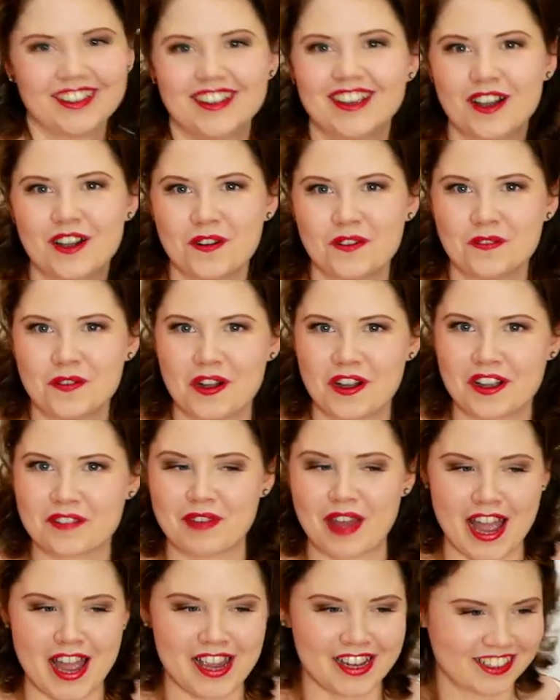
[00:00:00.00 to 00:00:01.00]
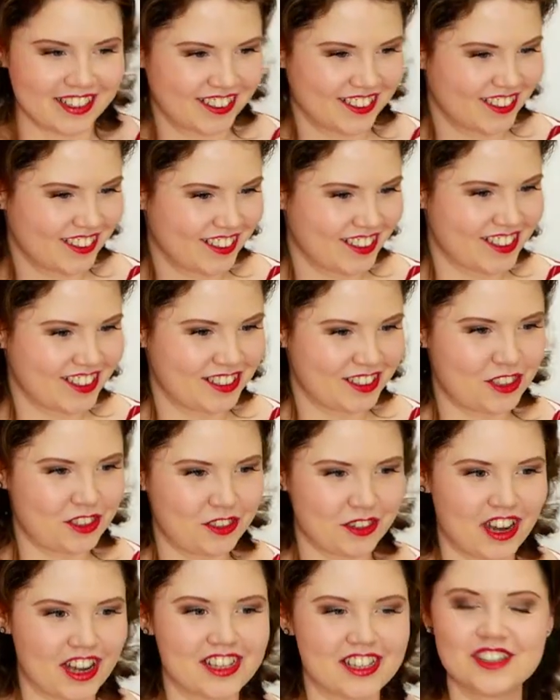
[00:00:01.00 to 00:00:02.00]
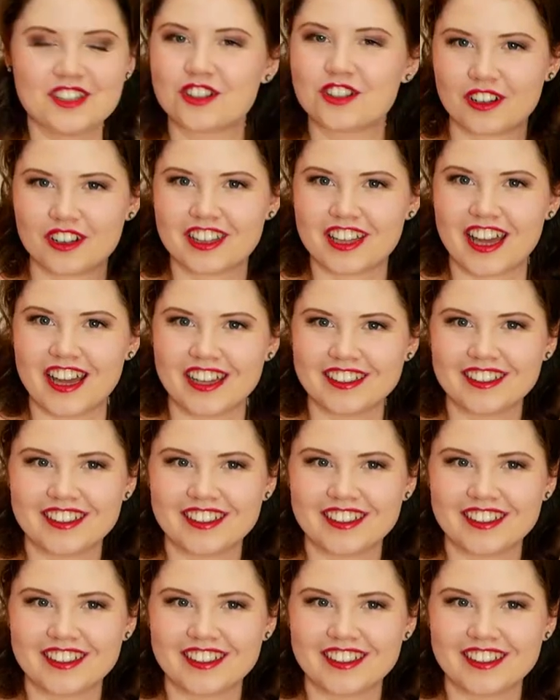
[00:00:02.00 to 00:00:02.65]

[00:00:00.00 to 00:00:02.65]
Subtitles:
Welcome back. Did you guys enjoy that?